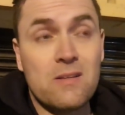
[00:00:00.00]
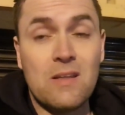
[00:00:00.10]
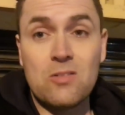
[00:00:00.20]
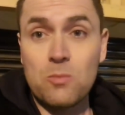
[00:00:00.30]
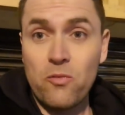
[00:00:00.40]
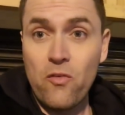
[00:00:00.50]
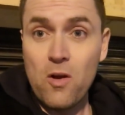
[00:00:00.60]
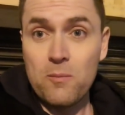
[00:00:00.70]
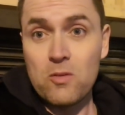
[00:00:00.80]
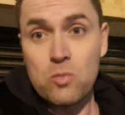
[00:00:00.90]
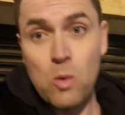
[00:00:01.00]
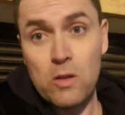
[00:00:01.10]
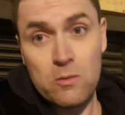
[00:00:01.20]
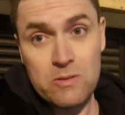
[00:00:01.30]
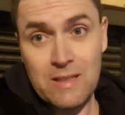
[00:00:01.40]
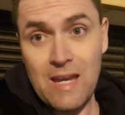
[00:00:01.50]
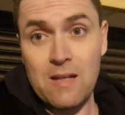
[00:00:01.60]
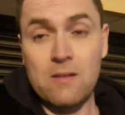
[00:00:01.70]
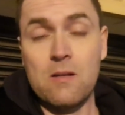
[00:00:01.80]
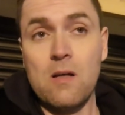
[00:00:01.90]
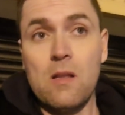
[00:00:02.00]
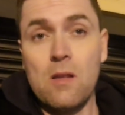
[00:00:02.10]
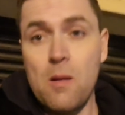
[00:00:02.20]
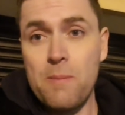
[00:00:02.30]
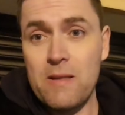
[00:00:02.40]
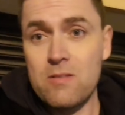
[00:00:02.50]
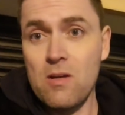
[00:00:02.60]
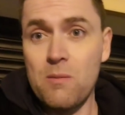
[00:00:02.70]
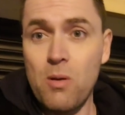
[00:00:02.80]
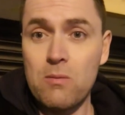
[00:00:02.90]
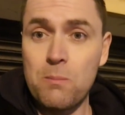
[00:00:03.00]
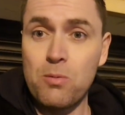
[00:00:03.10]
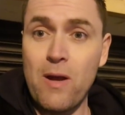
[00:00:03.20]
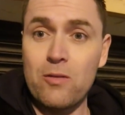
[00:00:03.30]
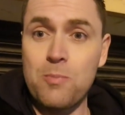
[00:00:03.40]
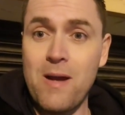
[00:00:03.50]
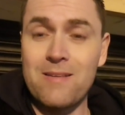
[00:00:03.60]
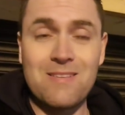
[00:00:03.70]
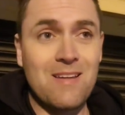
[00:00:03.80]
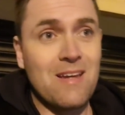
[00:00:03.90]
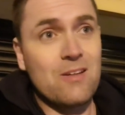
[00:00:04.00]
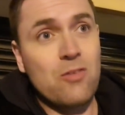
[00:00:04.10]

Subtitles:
Decent performance. Williams again, a lot better, probably bright spark today.